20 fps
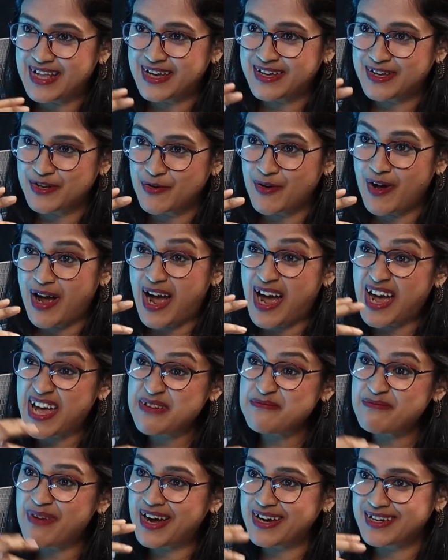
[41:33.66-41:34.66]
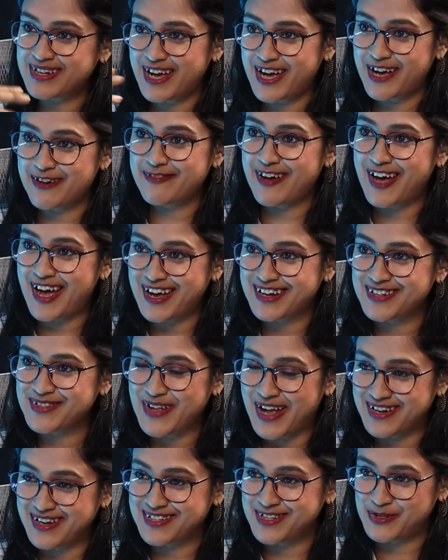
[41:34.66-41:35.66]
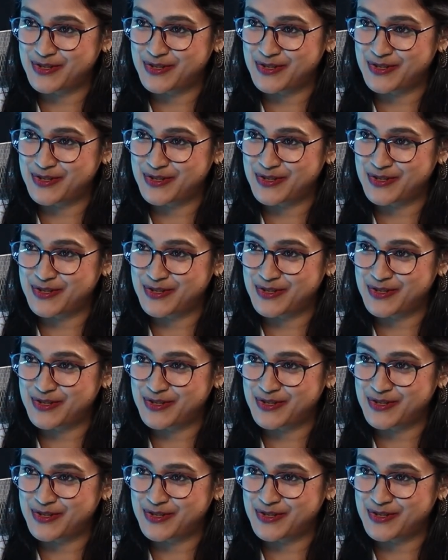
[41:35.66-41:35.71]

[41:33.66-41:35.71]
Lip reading: Like, you know, I might have had that